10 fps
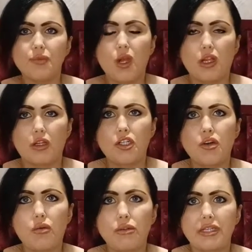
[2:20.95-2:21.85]

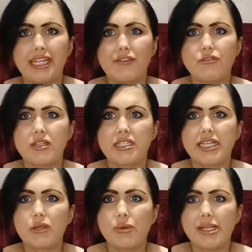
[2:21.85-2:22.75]
undertones and different
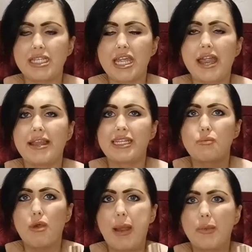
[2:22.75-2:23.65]
shade ranges in this
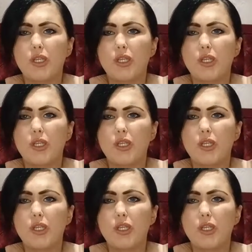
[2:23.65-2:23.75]
primer,